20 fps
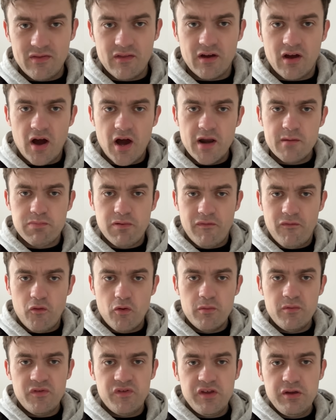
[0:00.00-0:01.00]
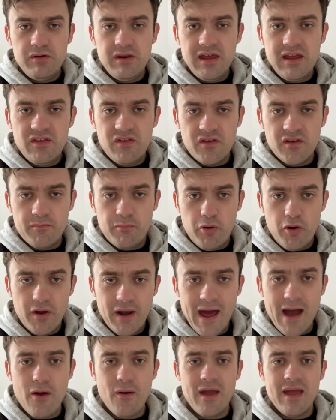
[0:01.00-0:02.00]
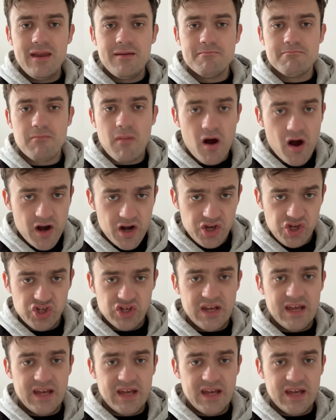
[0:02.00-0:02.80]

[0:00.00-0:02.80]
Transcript: the kind of performance you need to put out in March,